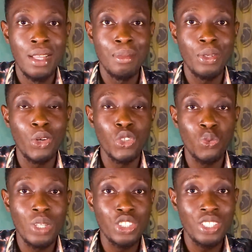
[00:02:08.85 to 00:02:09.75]
Because
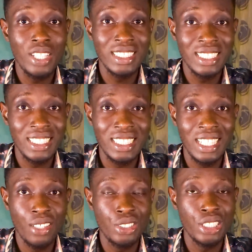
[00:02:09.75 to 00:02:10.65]
once you are starting
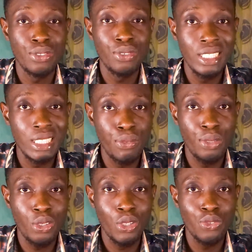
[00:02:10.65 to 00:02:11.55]
out, it's very
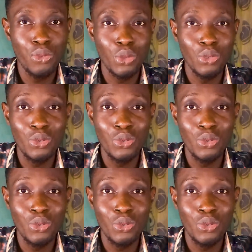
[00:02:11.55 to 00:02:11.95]
difficult for you